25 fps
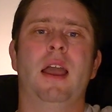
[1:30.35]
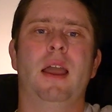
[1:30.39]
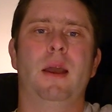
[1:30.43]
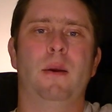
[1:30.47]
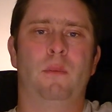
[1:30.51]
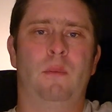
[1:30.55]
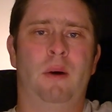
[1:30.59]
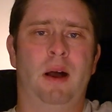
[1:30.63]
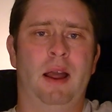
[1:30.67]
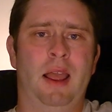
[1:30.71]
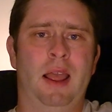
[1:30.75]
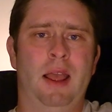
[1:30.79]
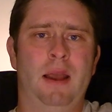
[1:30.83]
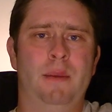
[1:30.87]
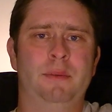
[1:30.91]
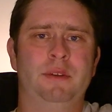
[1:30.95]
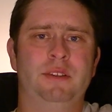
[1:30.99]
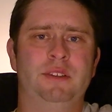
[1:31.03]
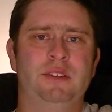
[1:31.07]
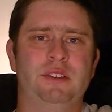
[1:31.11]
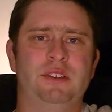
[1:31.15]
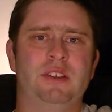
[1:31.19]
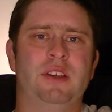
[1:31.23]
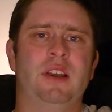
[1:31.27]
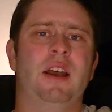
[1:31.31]
and what
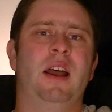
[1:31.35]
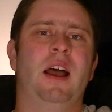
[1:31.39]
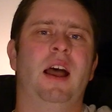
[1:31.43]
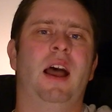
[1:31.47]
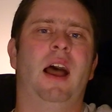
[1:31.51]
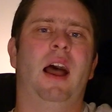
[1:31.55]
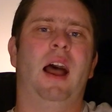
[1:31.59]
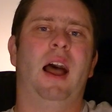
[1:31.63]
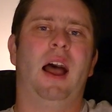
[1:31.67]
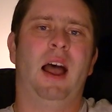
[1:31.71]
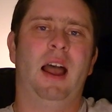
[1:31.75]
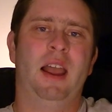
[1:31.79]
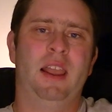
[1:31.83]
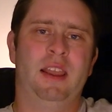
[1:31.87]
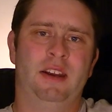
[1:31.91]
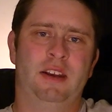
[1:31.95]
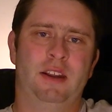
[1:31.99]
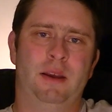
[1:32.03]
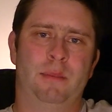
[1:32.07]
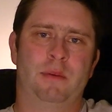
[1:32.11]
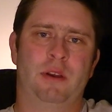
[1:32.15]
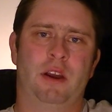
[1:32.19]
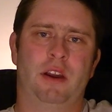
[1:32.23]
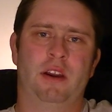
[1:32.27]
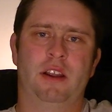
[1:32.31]
happens? I
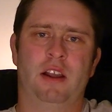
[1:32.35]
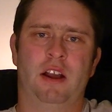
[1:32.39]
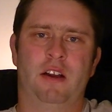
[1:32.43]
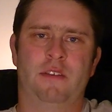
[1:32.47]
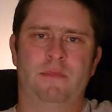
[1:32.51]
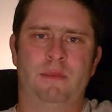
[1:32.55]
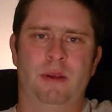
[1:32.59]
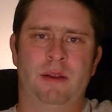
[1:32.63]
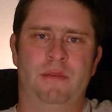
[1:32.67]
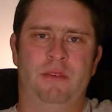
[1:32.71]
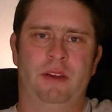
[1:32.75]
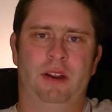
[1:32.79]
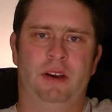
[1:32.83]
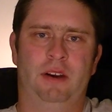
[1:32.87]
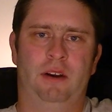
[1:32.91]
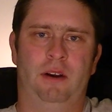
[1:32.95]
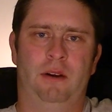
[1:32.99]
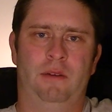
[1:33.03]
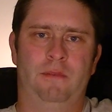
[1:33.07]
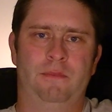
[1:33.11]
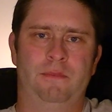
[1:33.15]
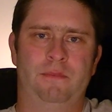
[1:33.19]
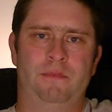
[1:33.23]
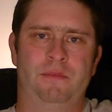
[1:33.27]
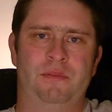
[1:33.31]
end up cutting off my
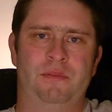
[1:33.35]
finger.